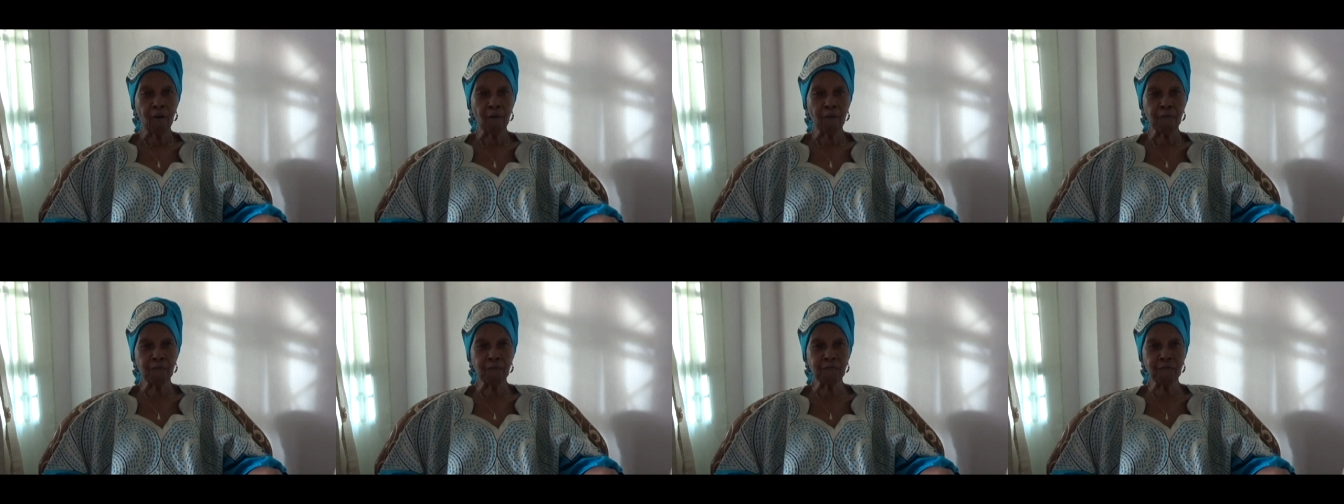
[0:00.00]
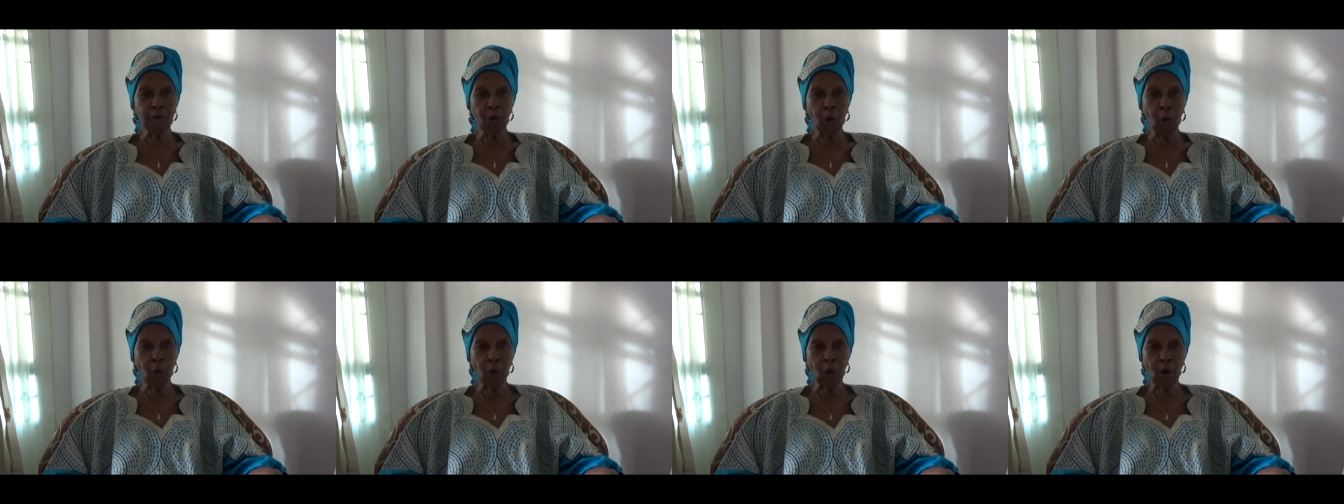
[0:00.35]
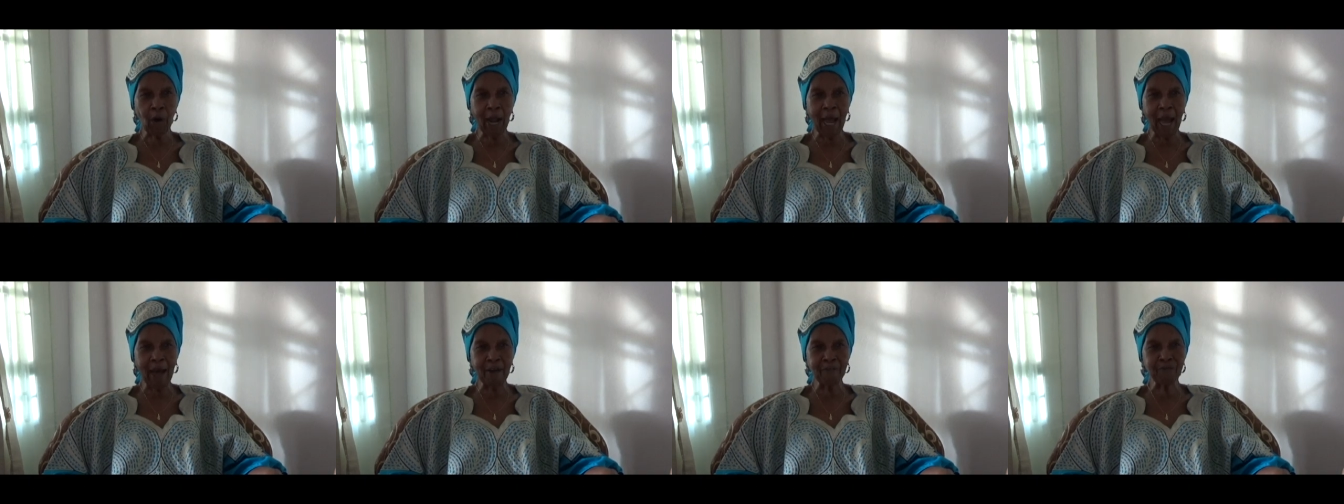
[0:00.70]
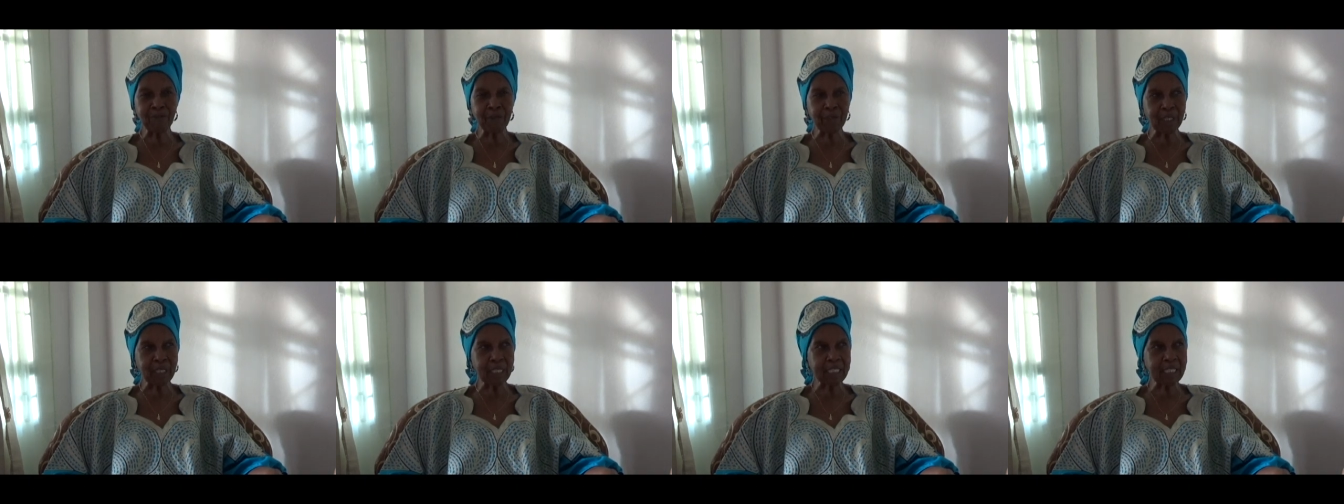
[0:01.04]
for
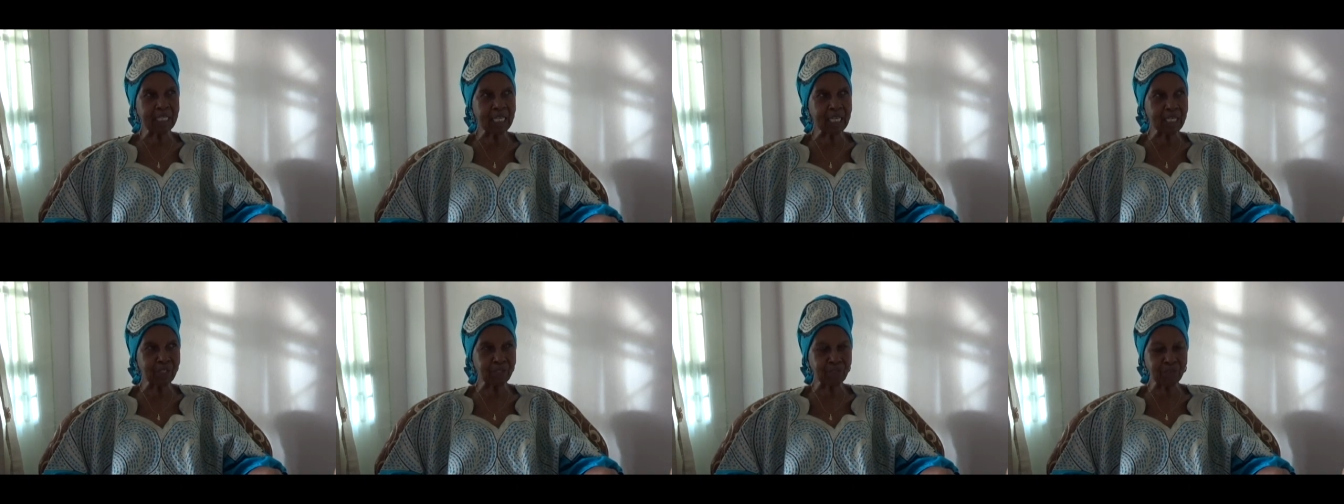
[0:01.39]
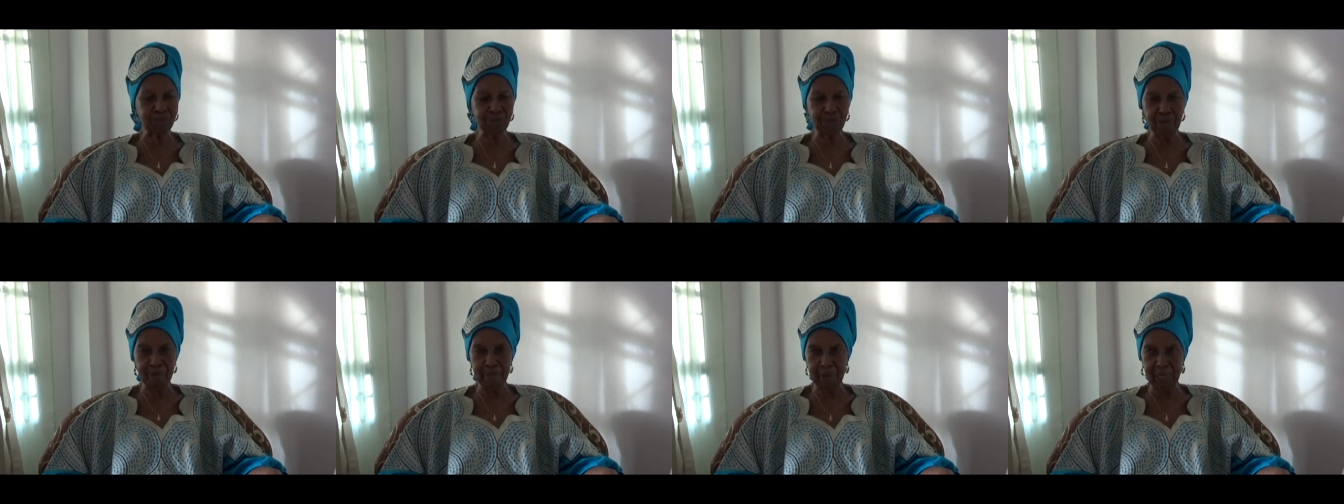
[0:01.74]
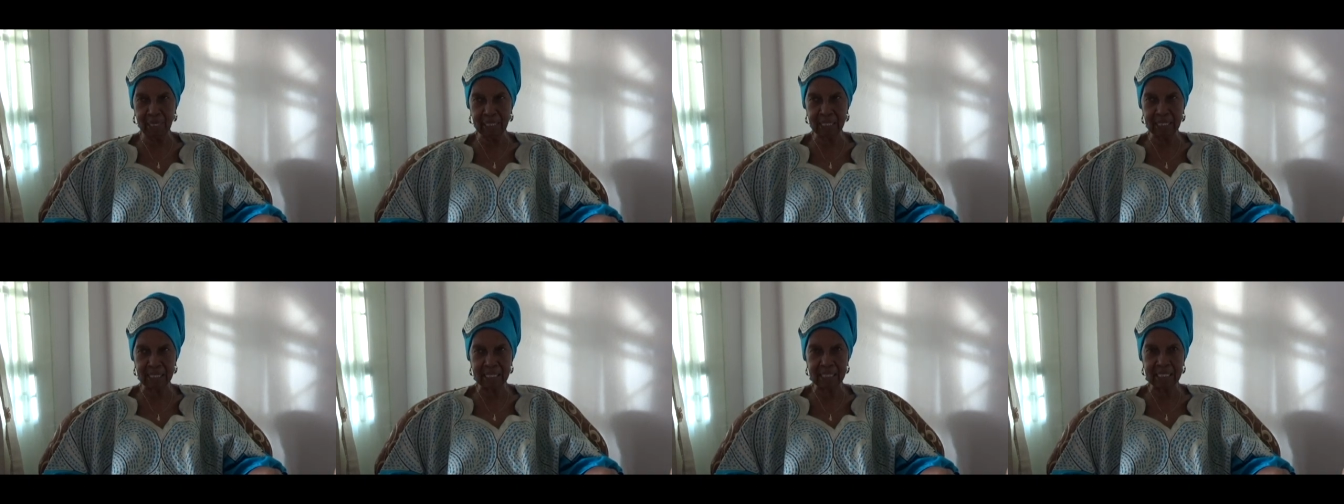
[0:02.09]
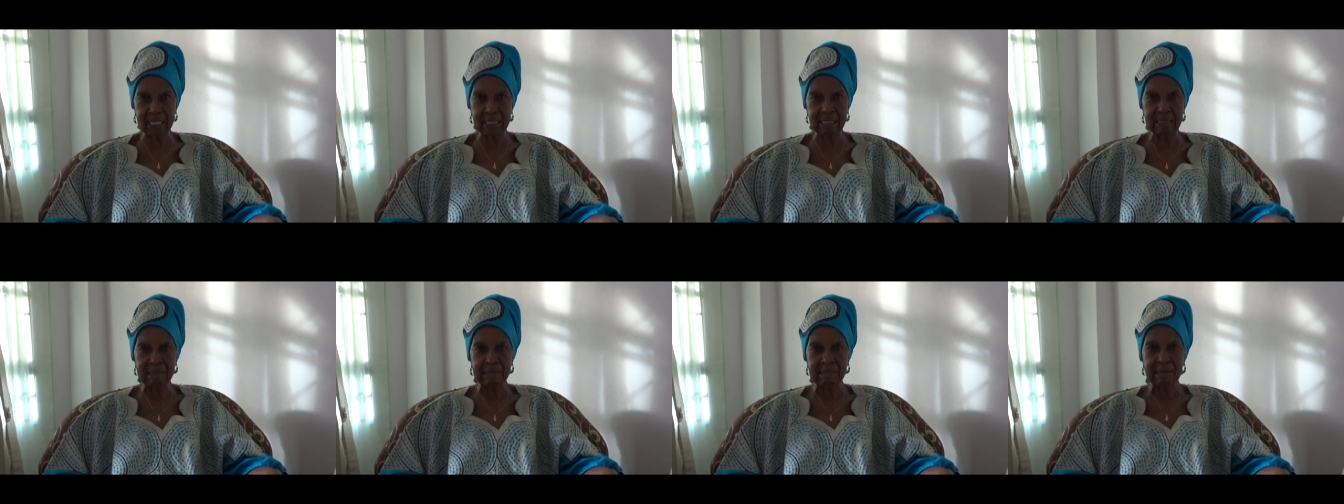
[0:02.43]
African History
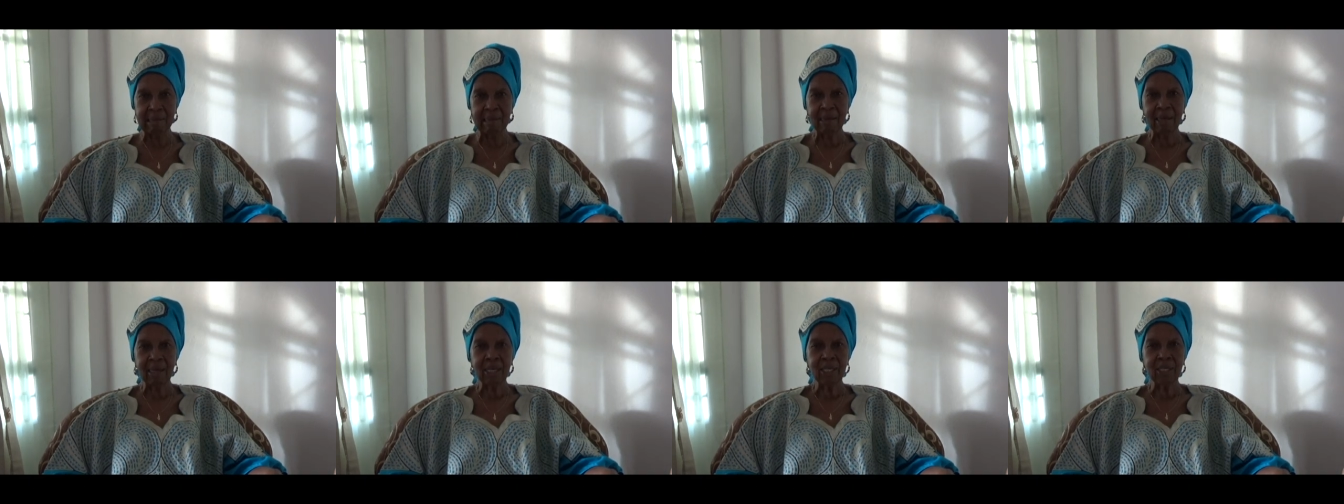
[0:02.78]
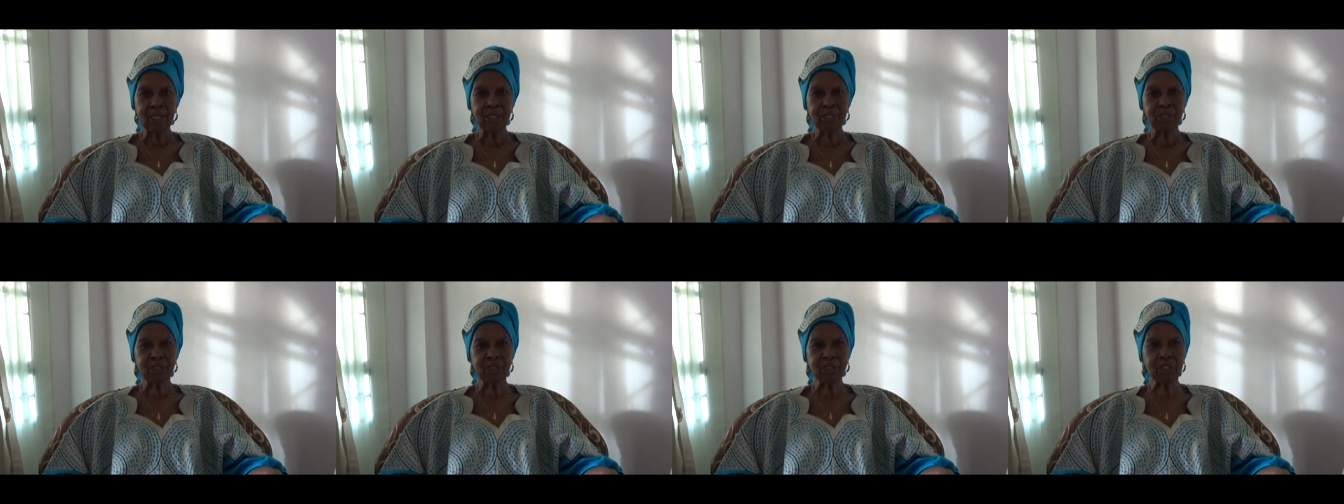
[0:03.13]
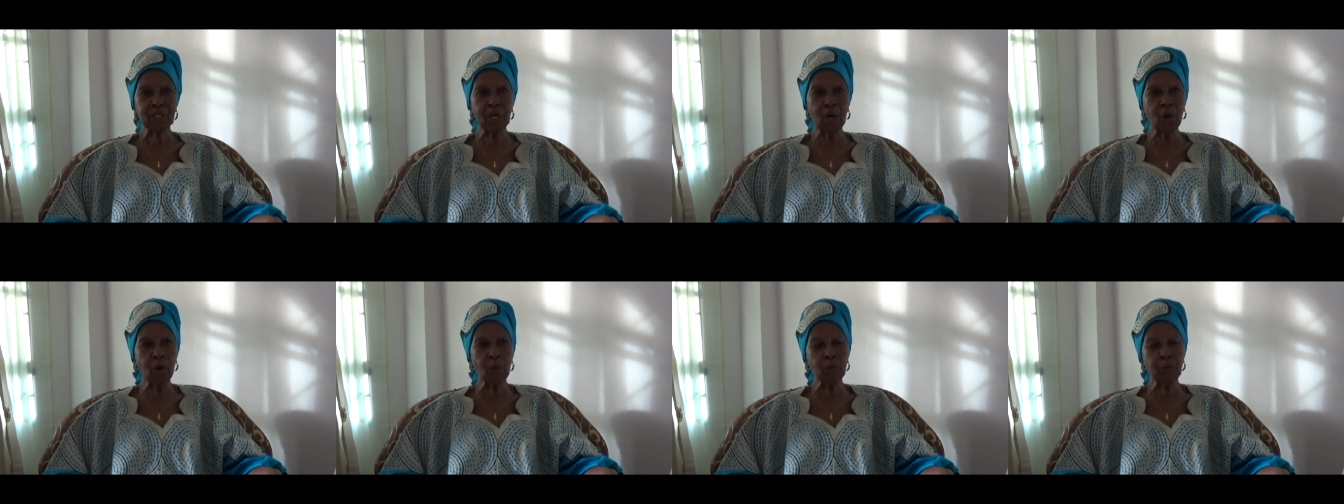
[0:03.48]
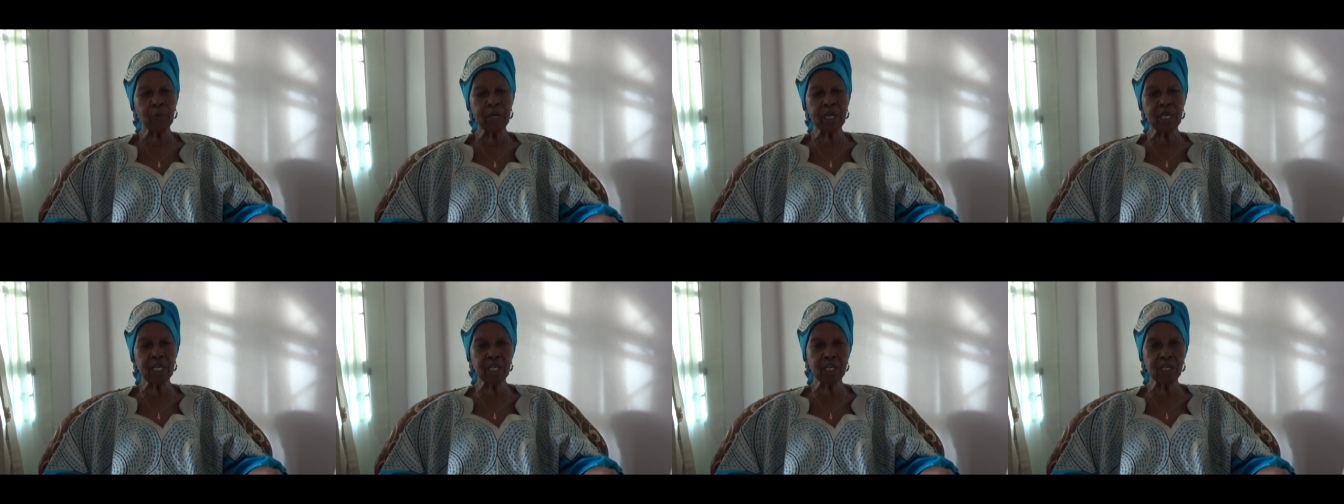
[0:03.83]
Month. So
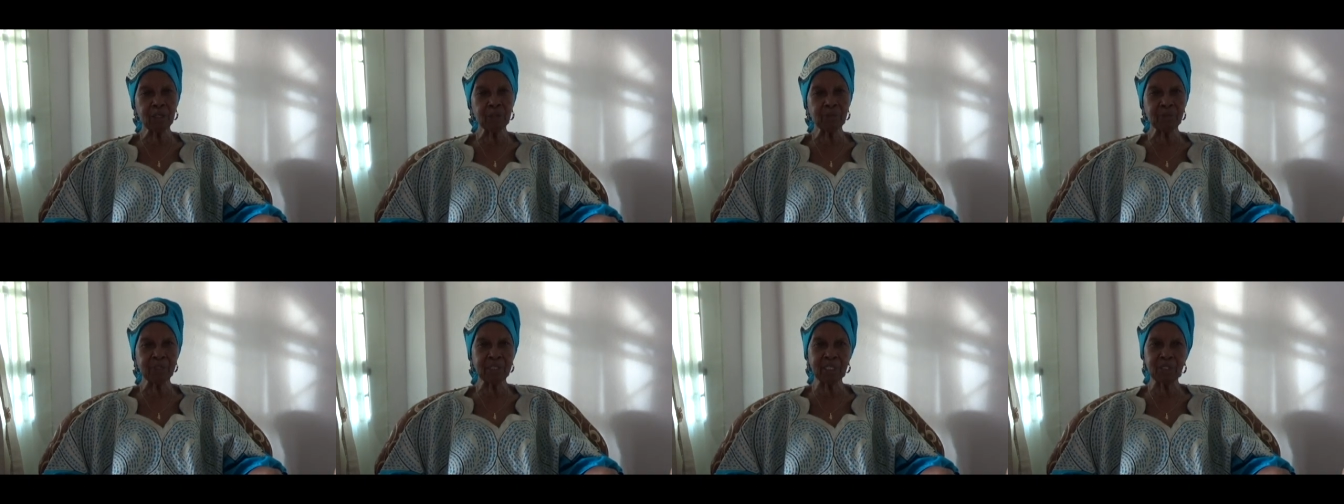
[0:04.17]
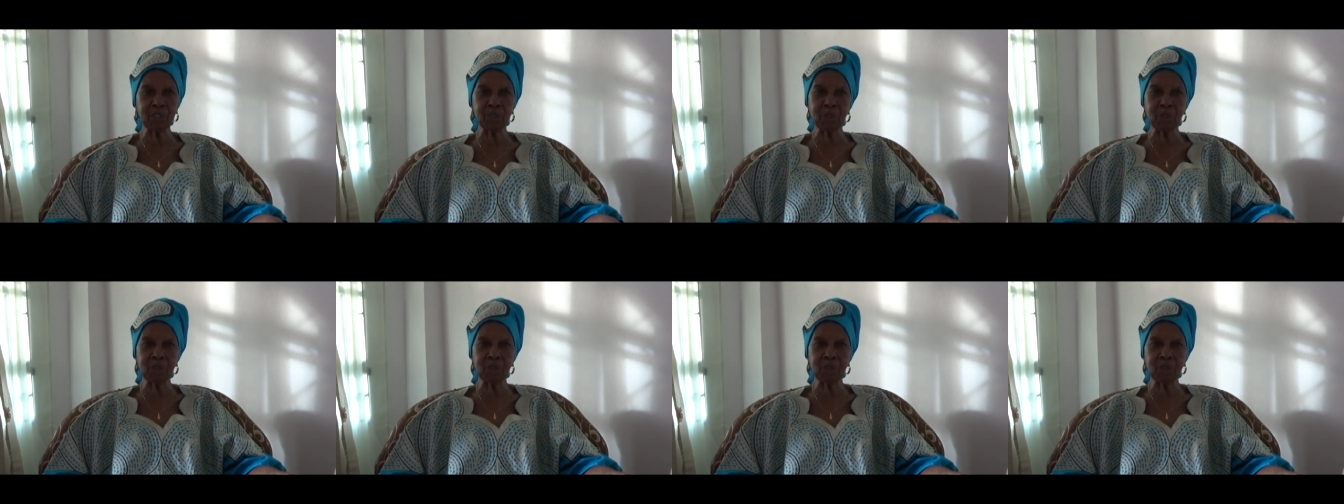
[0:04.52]
we use the